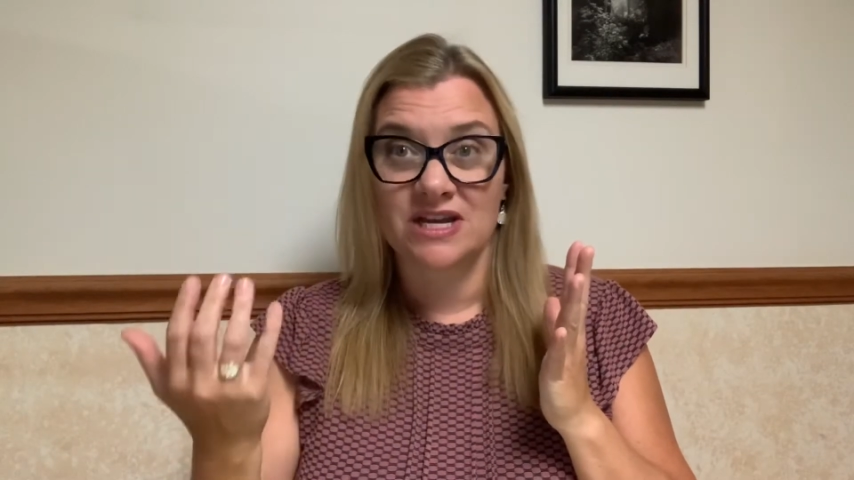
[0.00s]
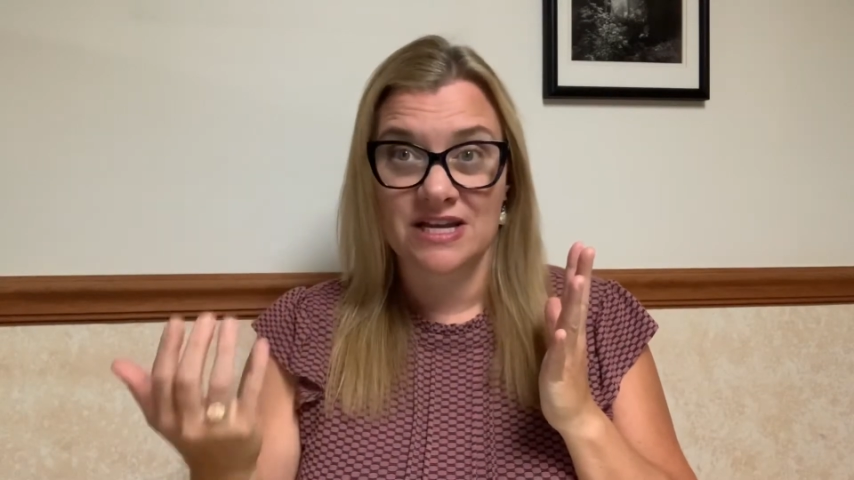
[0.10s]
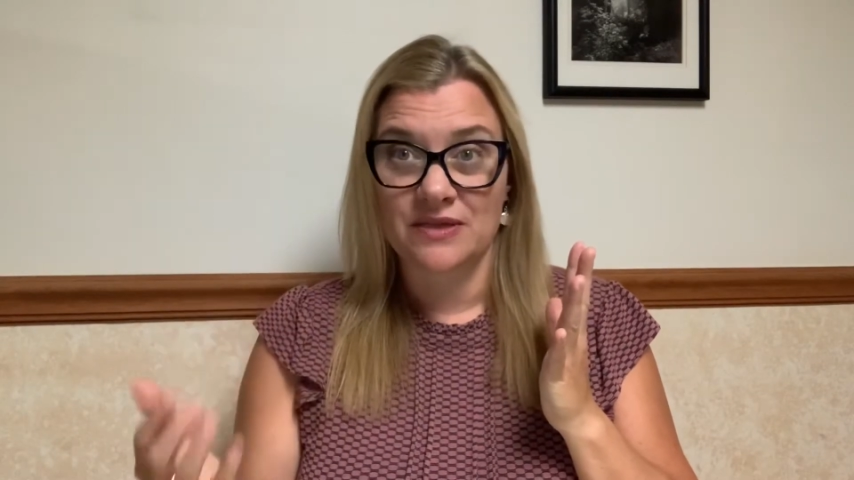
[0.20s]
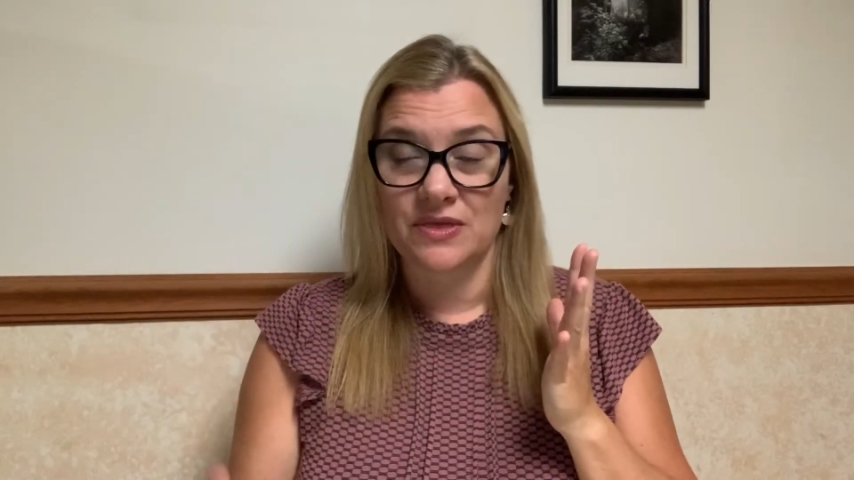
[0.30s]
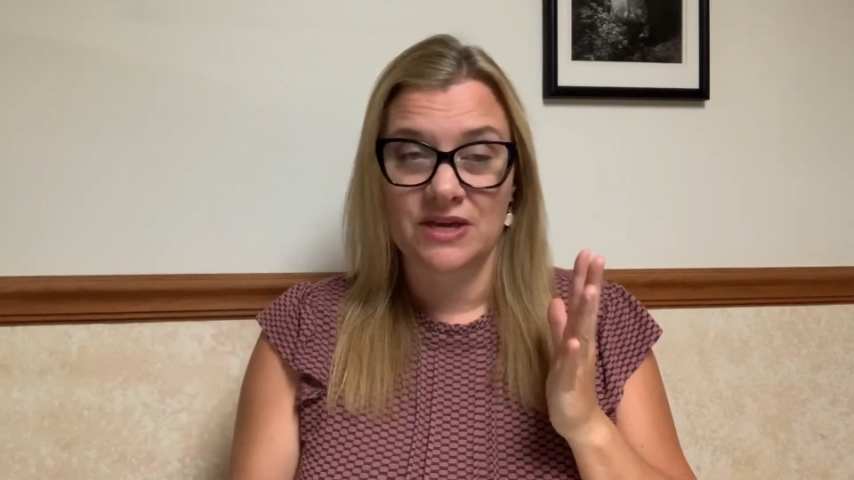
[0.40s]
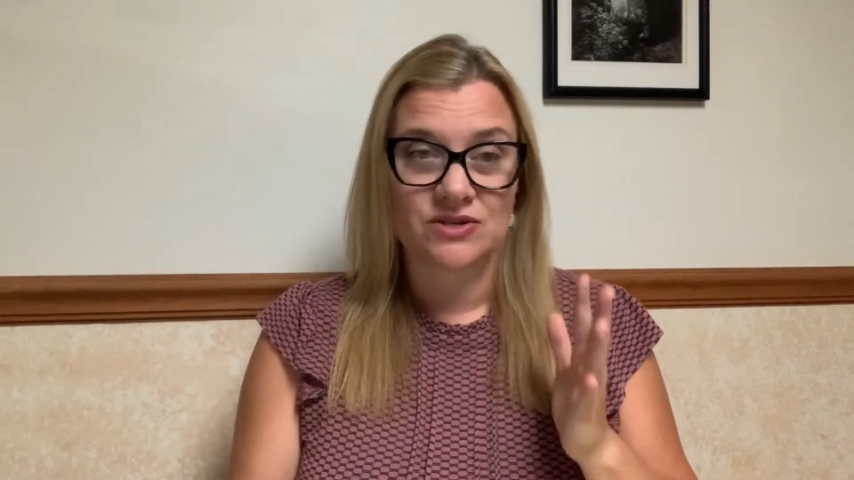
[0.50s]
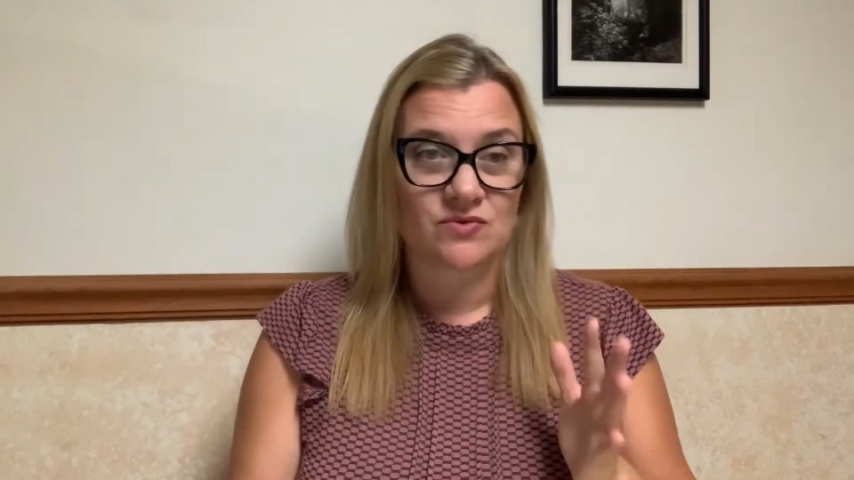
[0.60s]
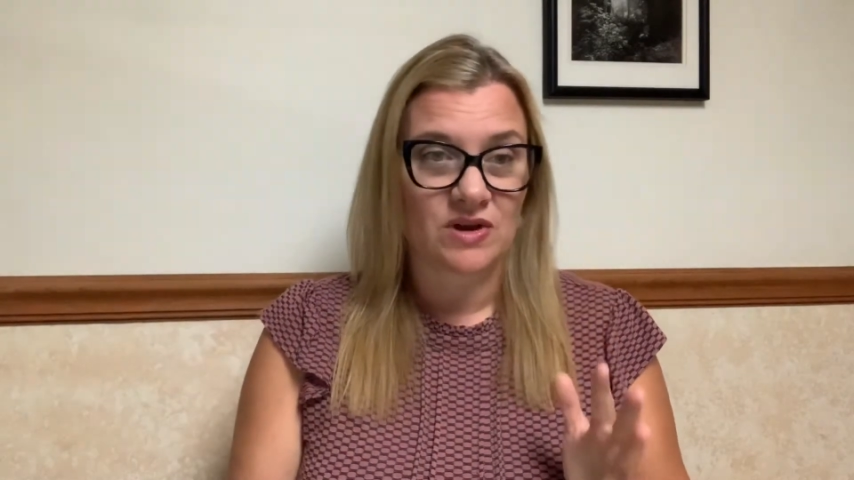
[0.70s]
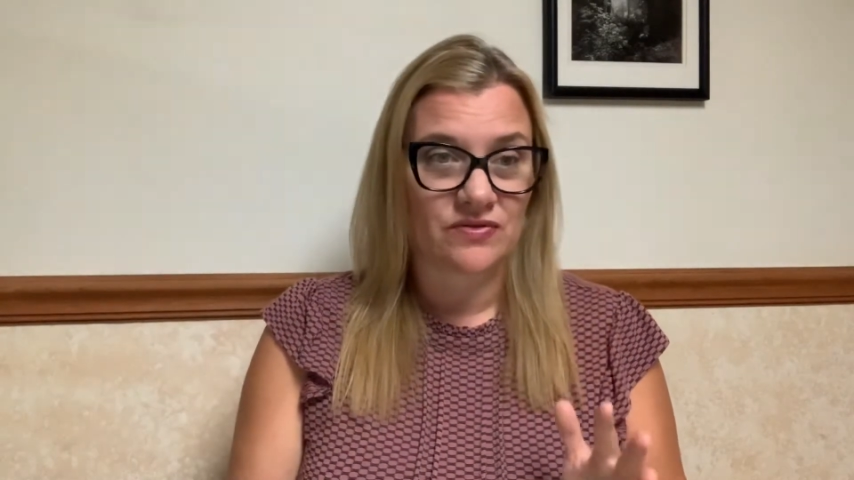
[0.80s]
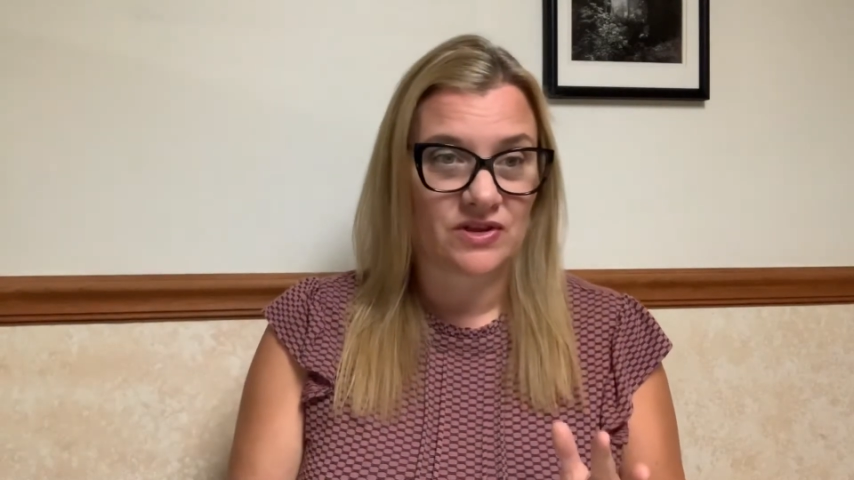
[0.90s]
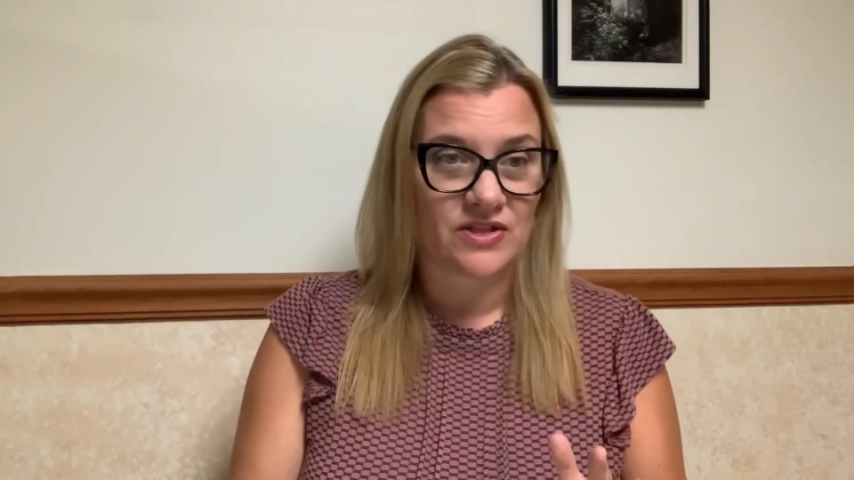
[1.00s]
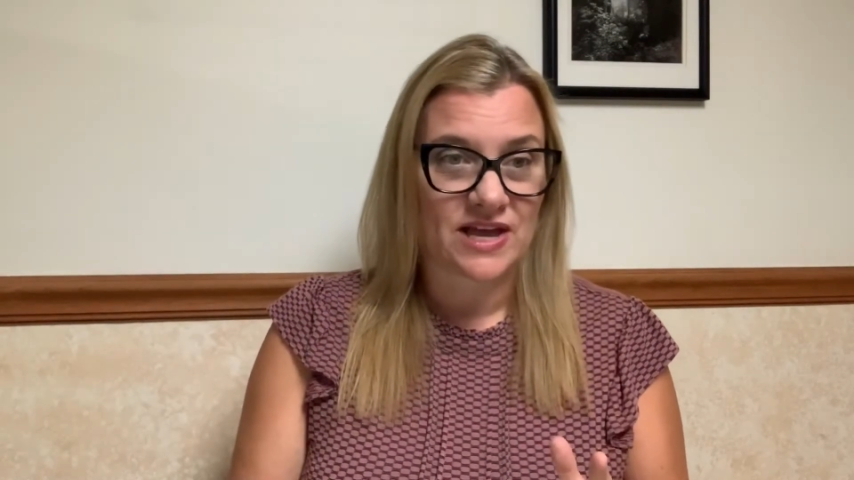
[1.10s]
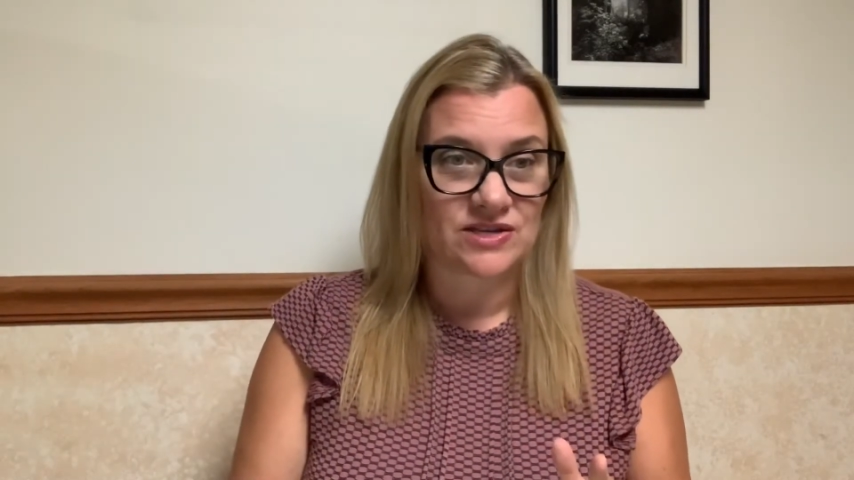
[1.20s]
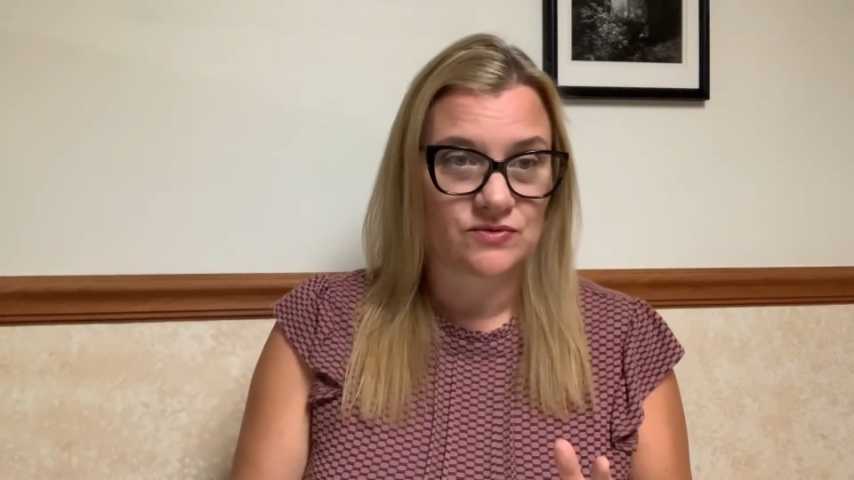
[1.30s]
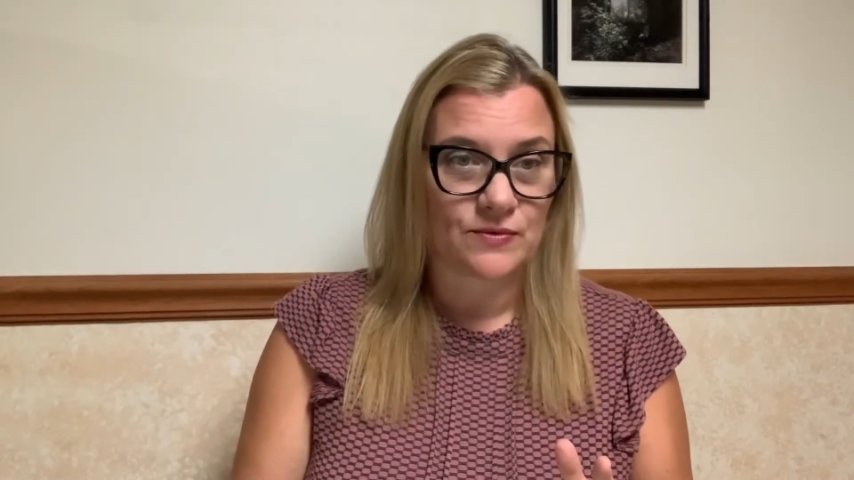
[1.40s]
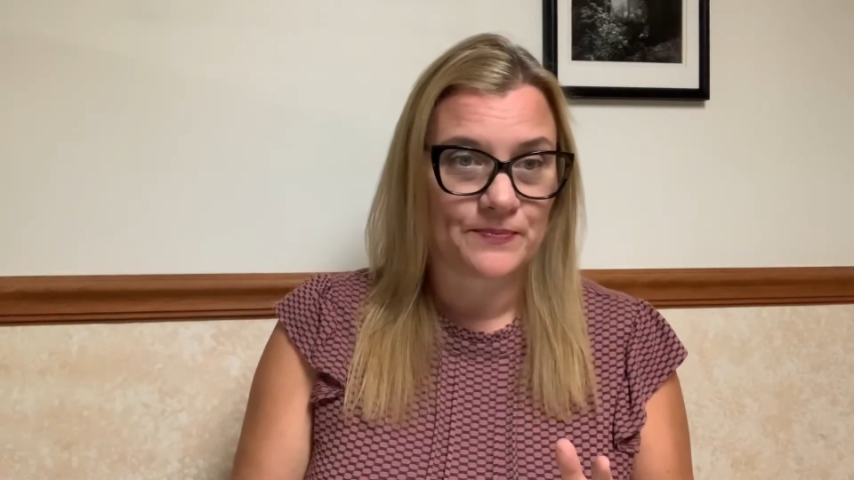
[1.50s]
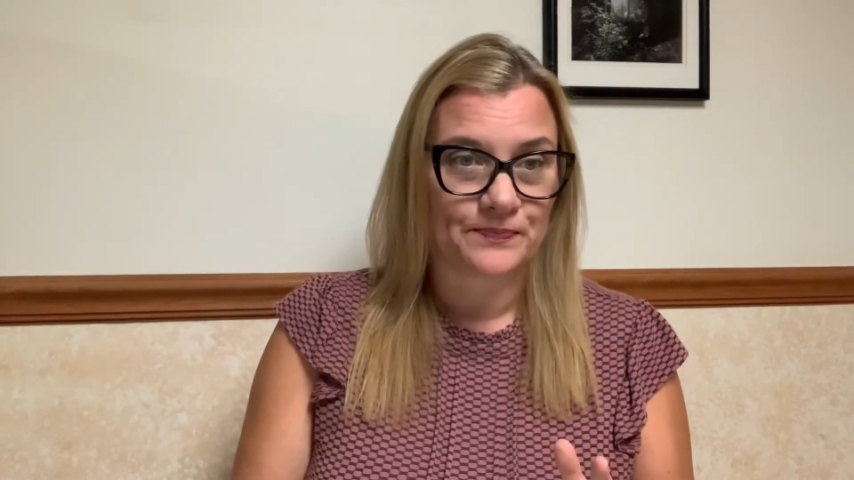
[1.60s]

at things around the classroom.